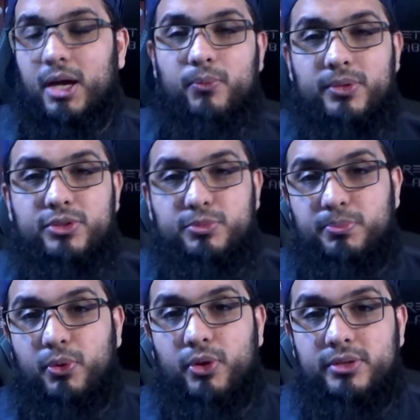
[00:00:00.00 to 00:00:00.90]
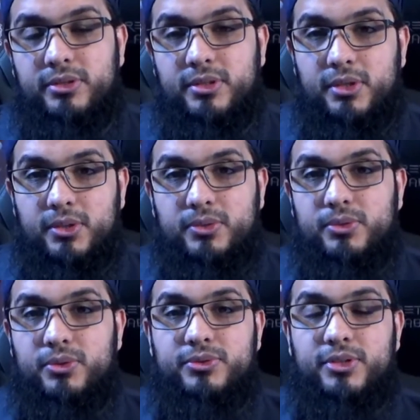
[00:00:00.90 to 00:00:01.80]
at which point
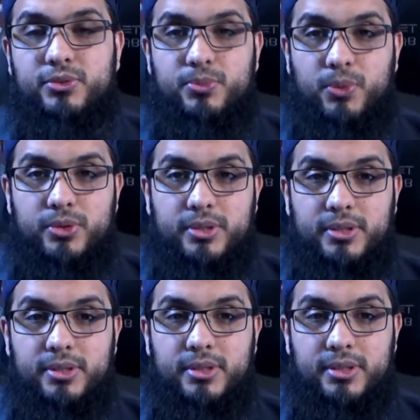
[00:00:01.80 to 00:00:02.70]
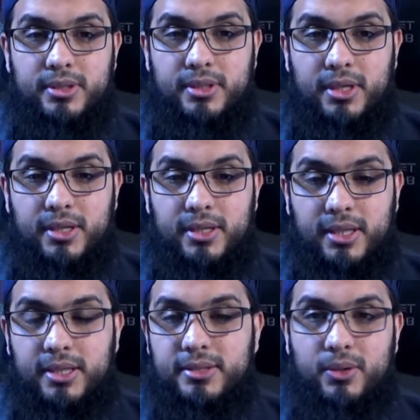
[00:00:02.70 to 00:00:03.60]
does this water
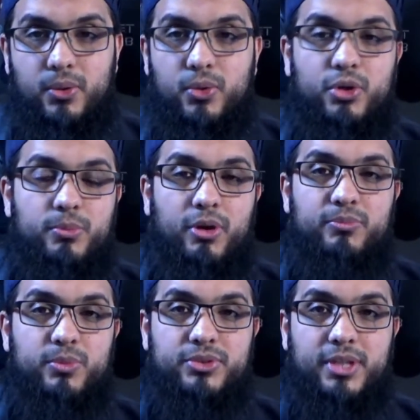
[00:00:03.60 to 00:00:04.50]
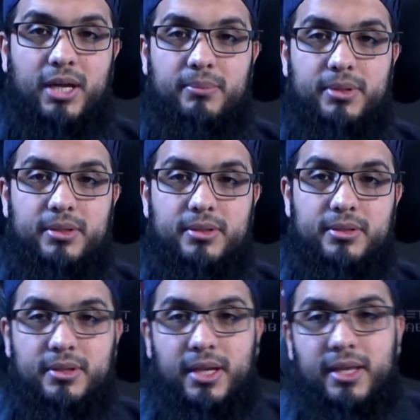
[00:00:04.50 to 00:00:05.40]
gain the hukum of musta'mal,
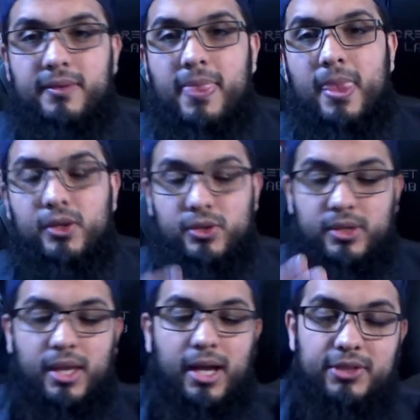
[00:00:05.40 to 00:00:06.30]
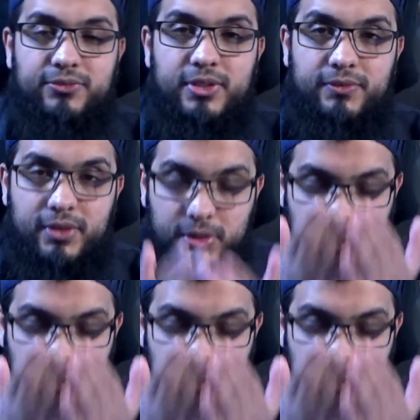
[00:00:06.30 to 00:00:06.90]
right? You get a handful of it, you